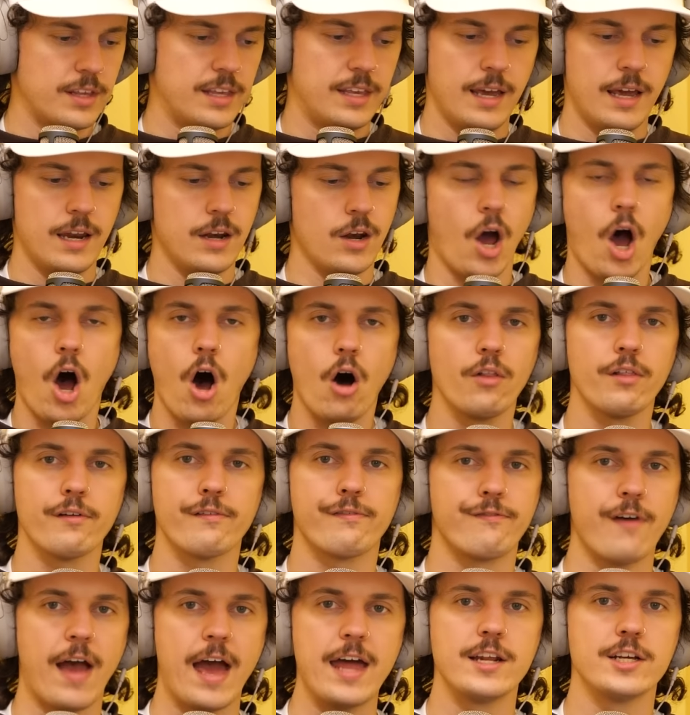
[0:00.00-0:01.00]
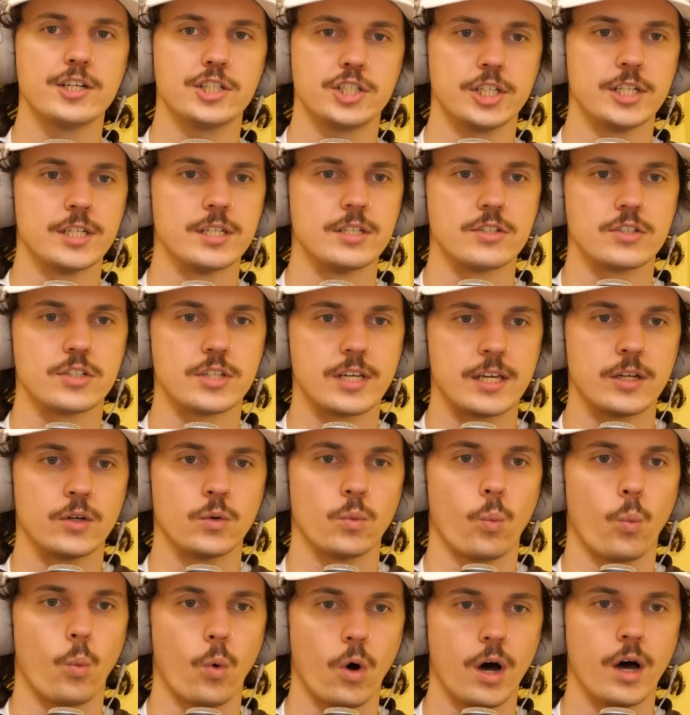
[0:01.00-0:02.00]
getting all the fetishes
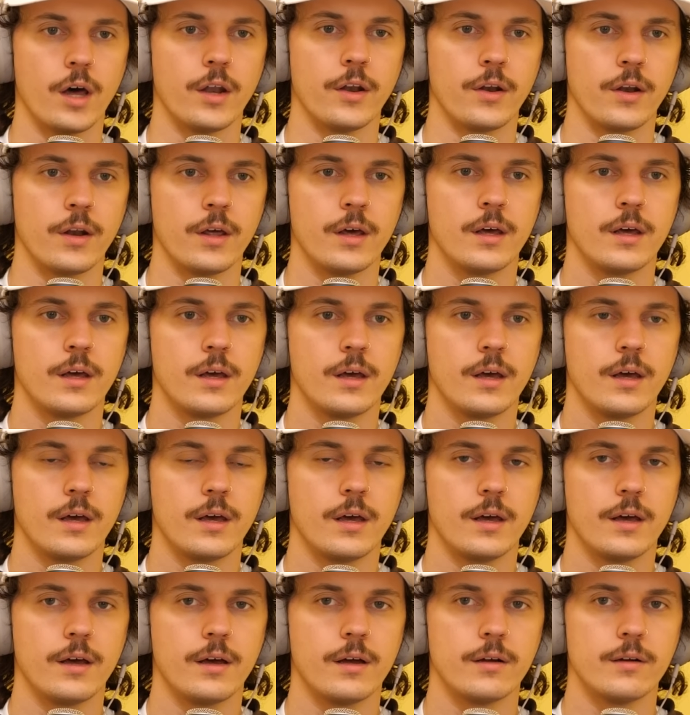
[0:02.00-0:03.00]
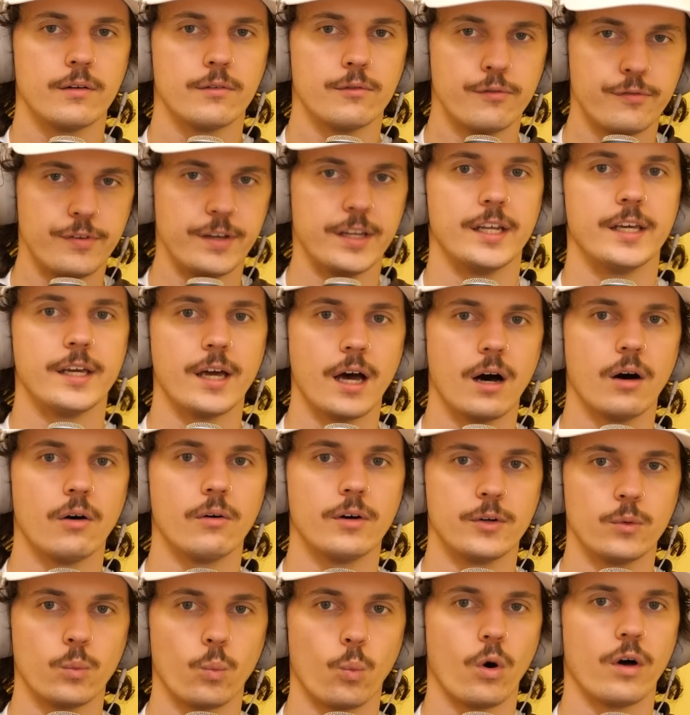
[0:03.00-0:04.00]
in one video,
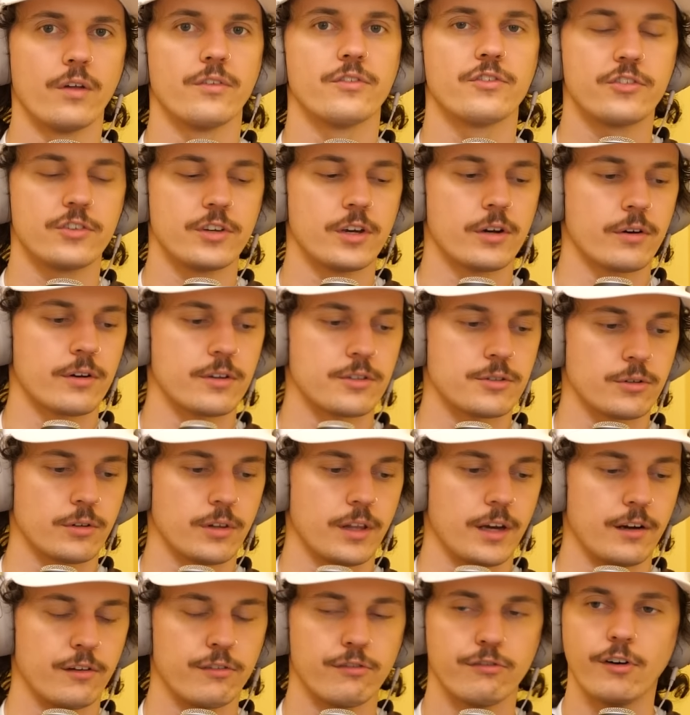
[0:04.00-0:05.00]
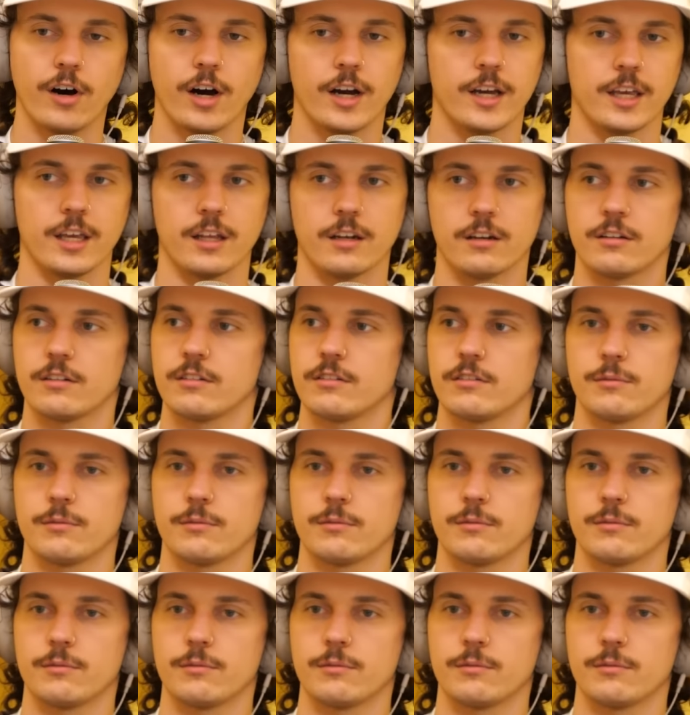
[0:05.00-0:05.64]
in one series. They're like, fuck it.